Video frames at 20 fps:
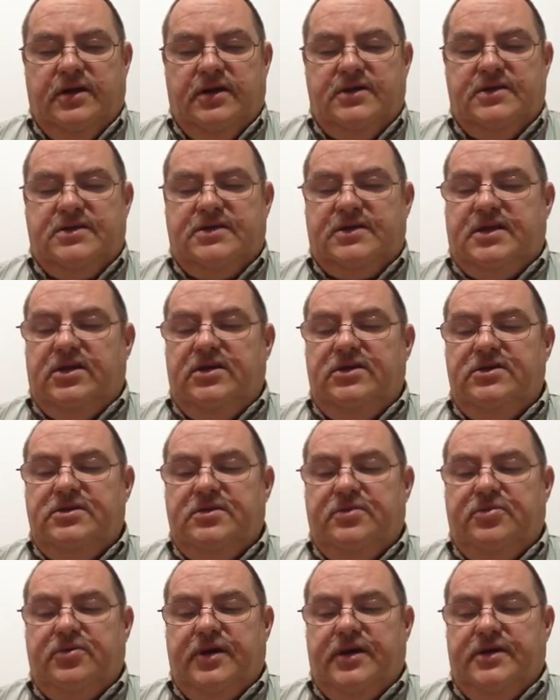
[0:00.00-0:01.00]
Skills
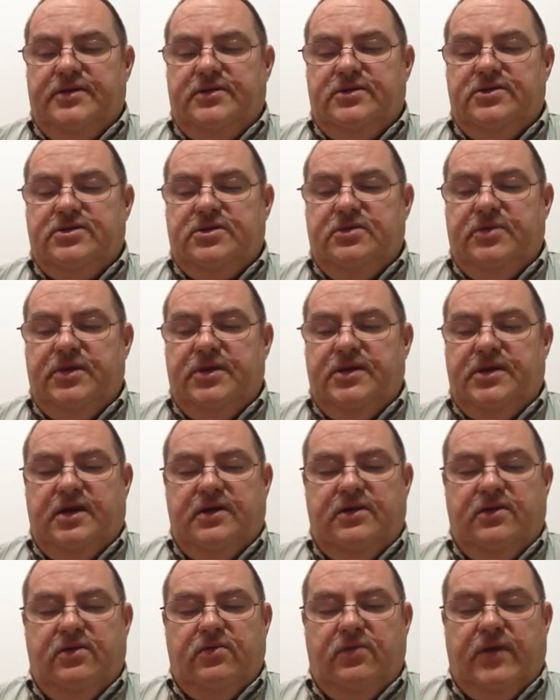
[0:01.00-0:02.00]
appraisal should be
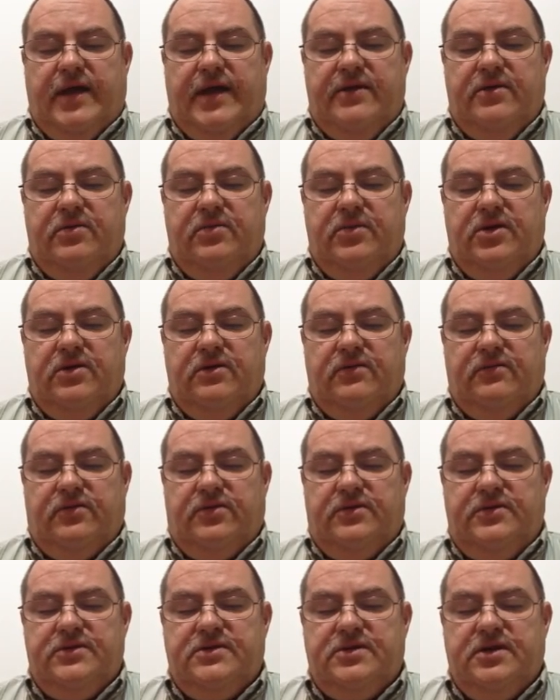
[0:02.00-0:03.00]
done at random
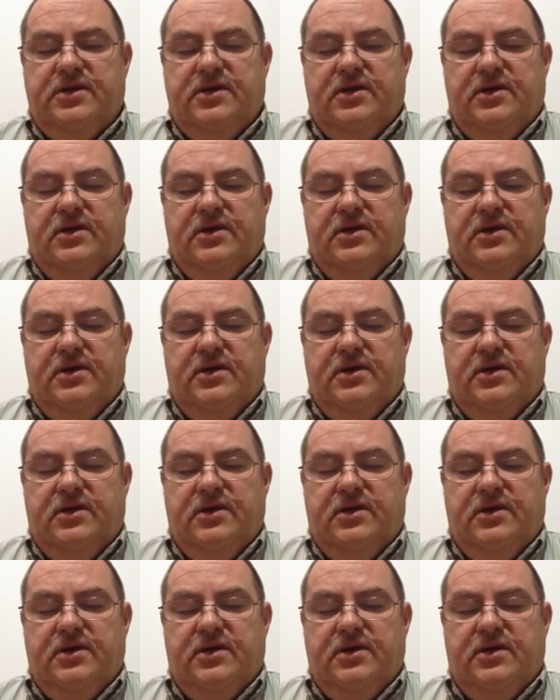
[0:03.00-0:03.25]
intervals